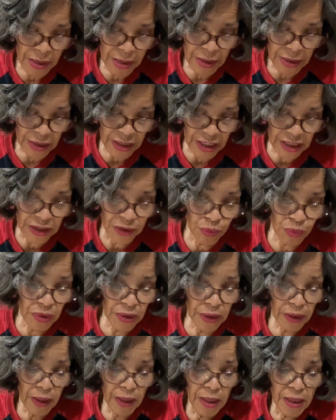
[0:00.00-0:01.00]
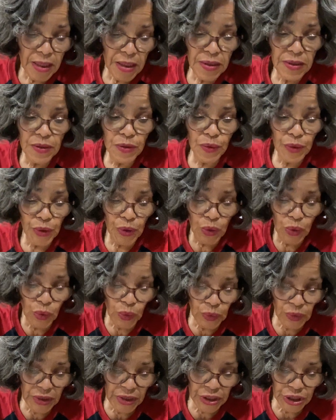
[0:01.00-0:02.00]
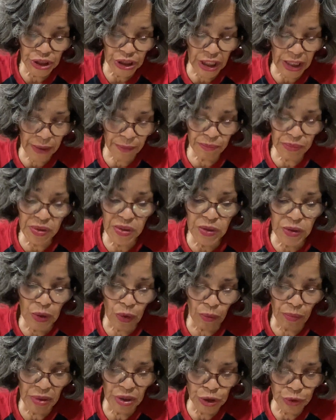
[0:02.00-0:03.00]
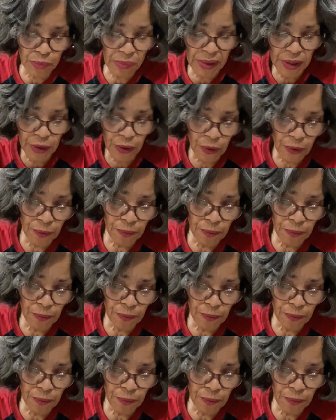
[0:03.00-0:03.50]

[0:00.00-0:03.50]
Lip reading: This one is gonna hold its shape so much better